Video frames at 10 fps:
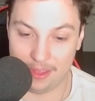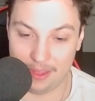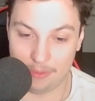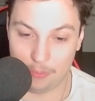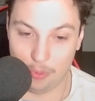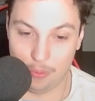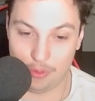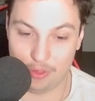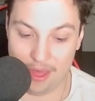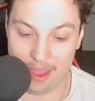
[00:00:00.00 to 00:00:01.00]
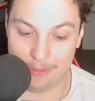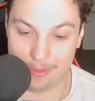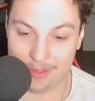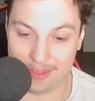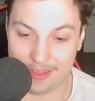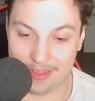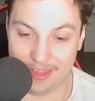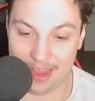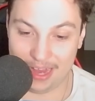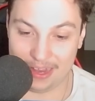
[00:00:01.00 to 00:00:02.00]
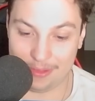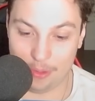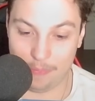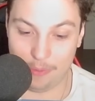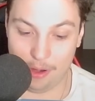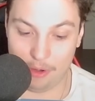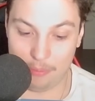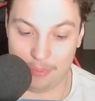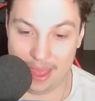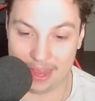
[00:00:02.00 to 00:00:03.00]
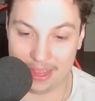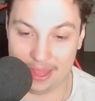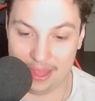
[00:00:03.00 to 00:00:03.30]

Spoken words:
Rune Giant, which is insane. Let's go for our Pekka.